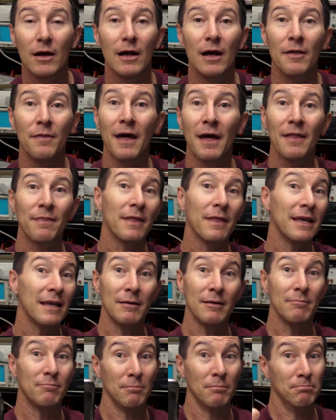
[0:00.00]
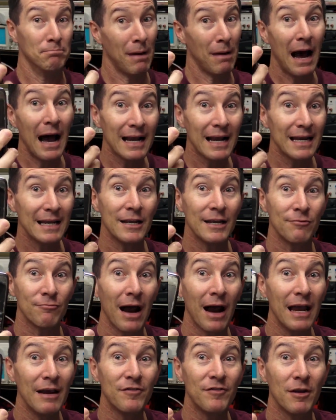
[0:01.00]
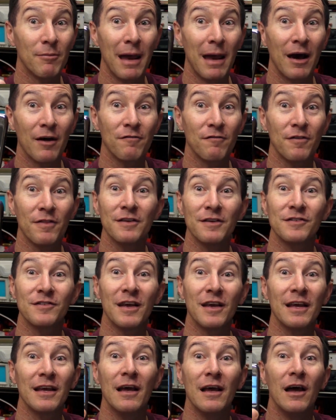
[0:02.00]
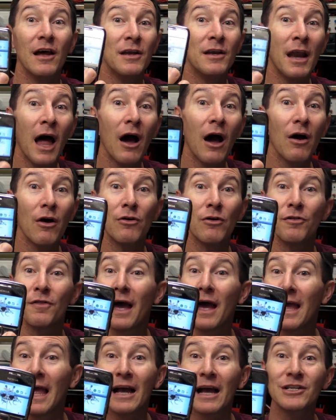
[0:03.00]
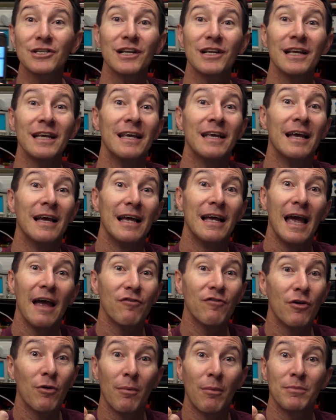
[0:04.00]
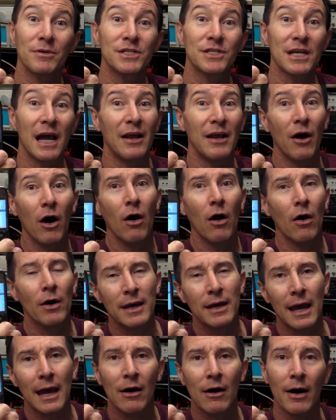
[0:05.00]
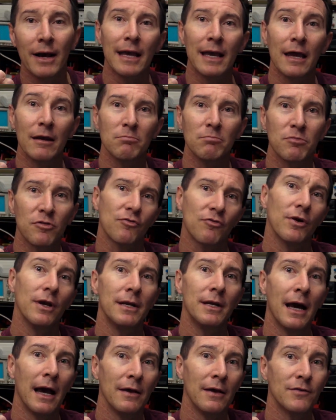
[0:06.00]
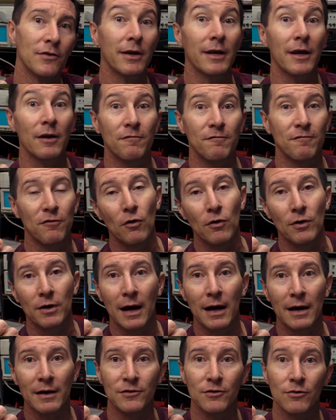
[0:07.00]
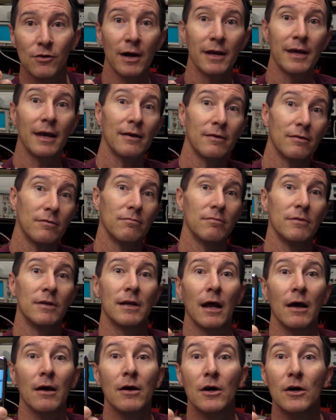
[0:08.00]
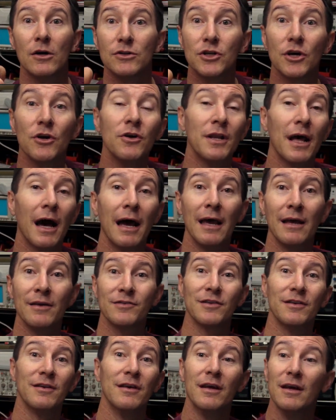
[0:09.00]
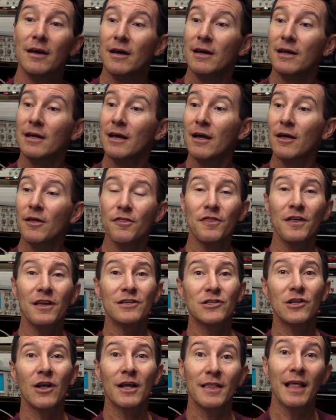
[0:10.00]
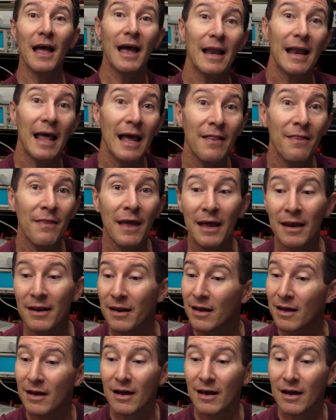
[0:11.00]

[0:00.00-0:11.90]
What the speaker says: that the marketing raved about for this thing, no, they actually, everyone was saying, oh yeah, I get 3 days, I get 4 days, or I get, you know, 2 days, and, you know, things like that. And then,